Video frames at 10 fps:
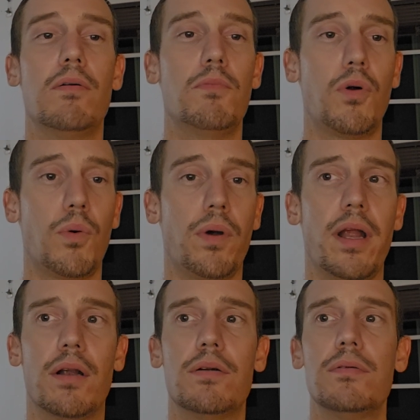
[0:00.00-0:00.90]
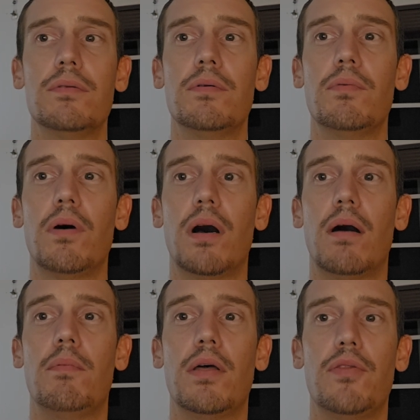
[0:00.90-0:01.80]
aware,
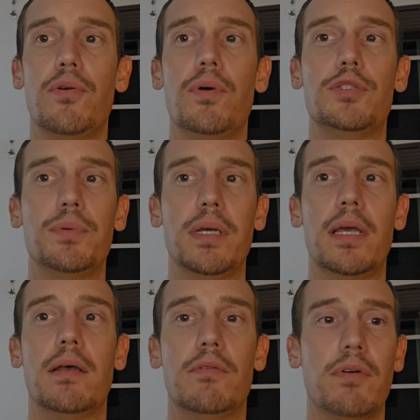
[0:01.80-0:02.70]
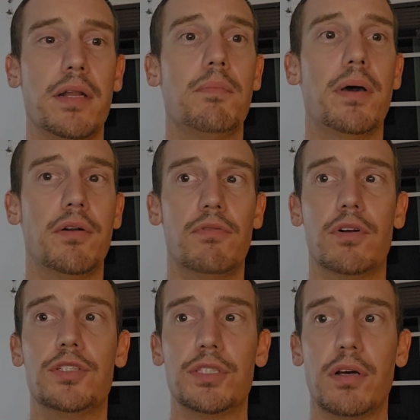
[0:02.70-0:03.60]
and through which we can find a better
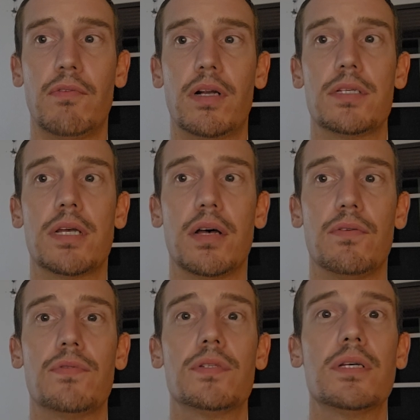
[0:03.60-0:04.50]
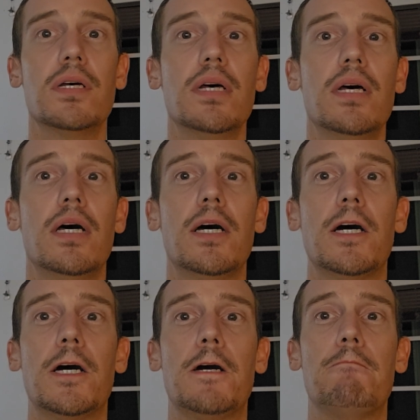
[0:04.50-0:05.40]
version of ourselves.
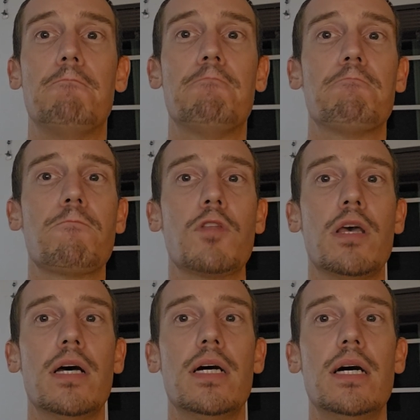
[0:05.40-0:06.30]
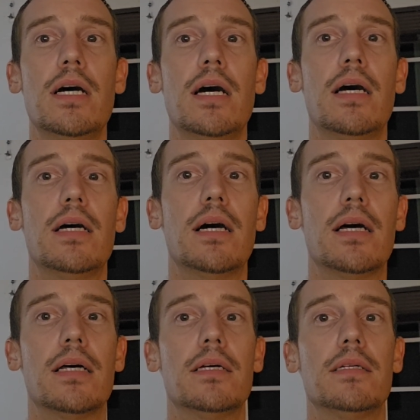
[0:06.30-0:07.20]
Um, uh,
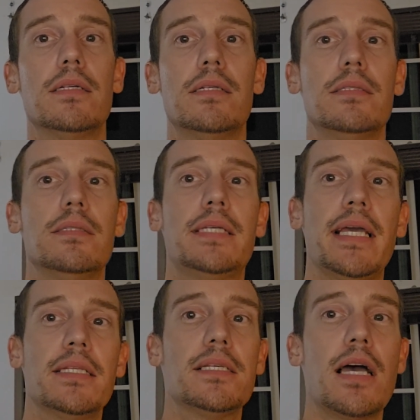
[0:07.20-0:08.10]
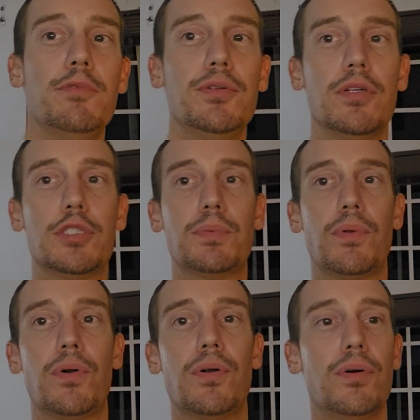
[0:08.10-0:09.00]
Take the time to
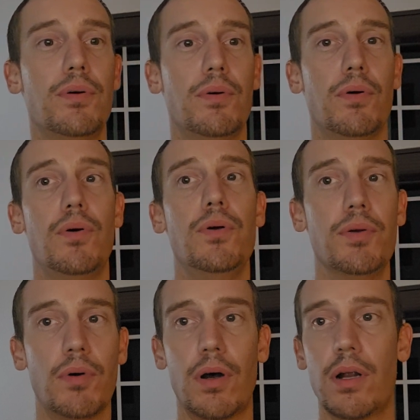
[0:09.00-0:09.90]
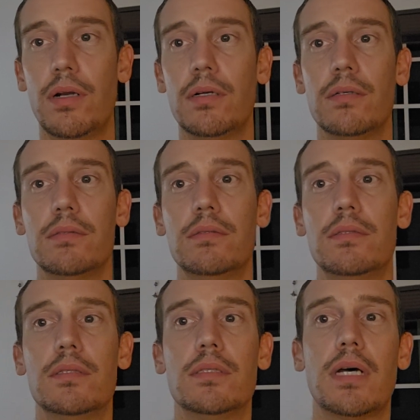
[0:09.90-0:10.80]
explore who you are,
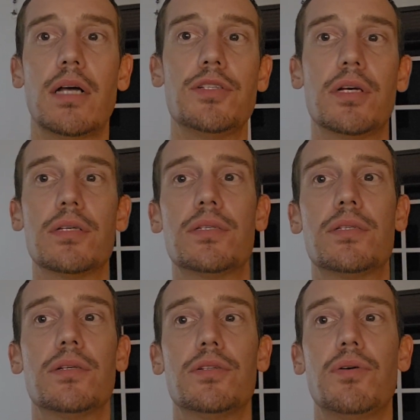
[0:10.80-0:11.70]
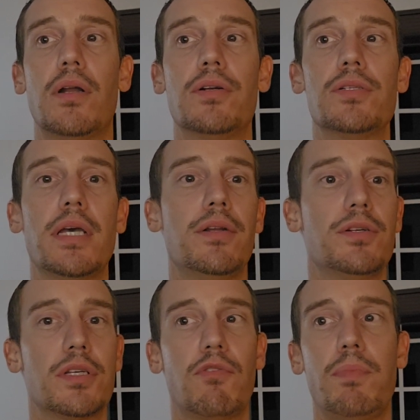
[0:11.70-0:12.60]
not just to understand
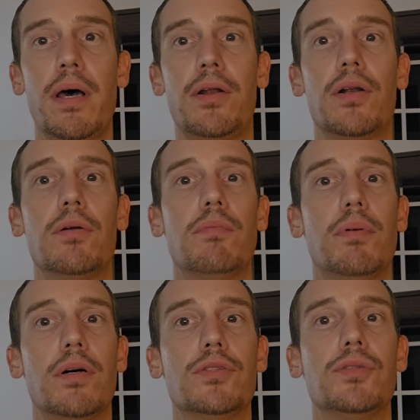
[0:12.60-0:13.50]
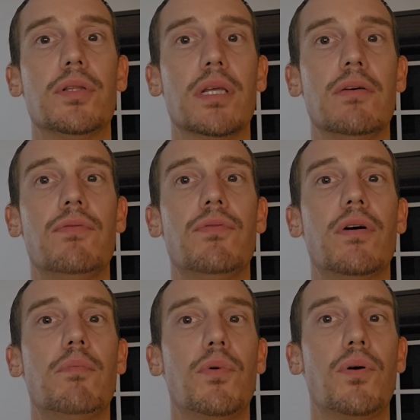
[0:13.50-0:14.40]
yourself better, but to live
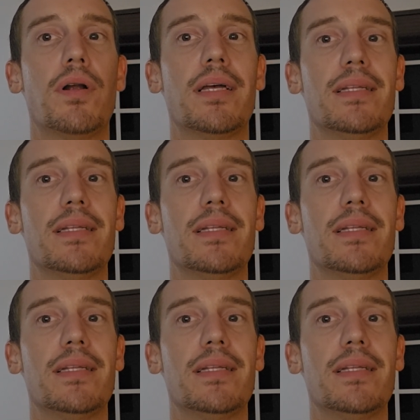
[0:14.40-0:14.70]
a more